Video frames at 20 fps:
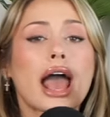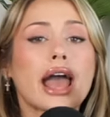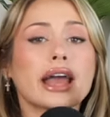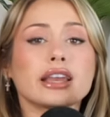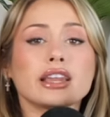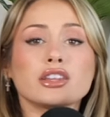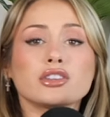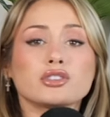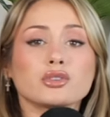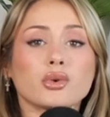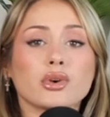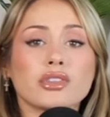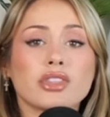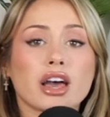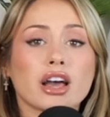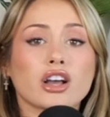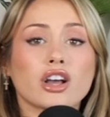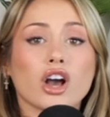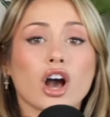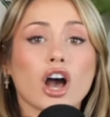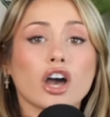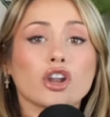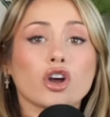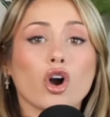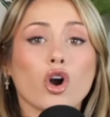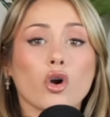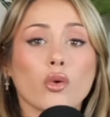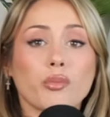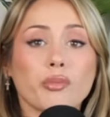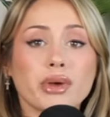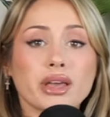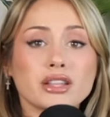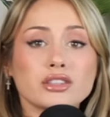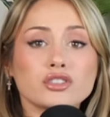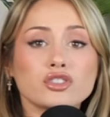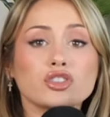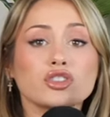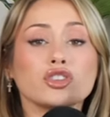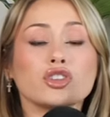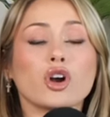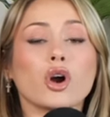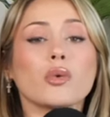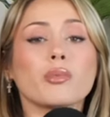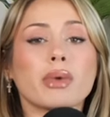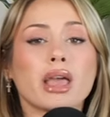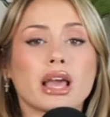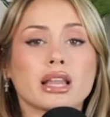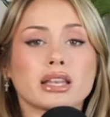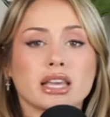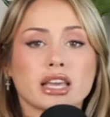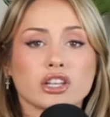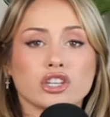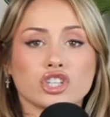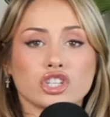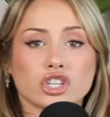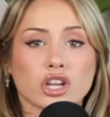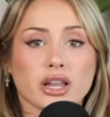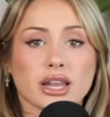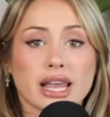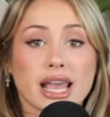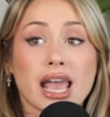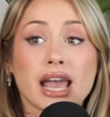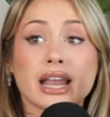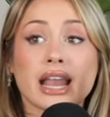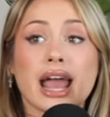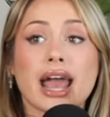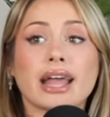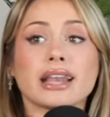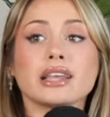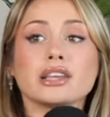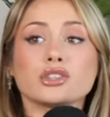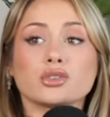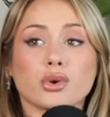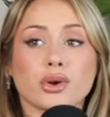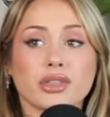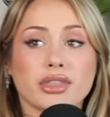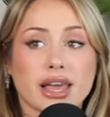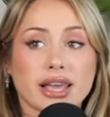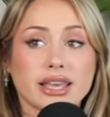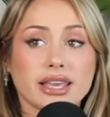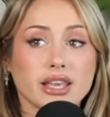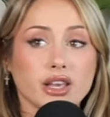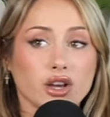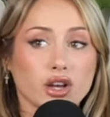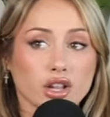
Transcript: any door that God opens, no man can shut it. And any door that he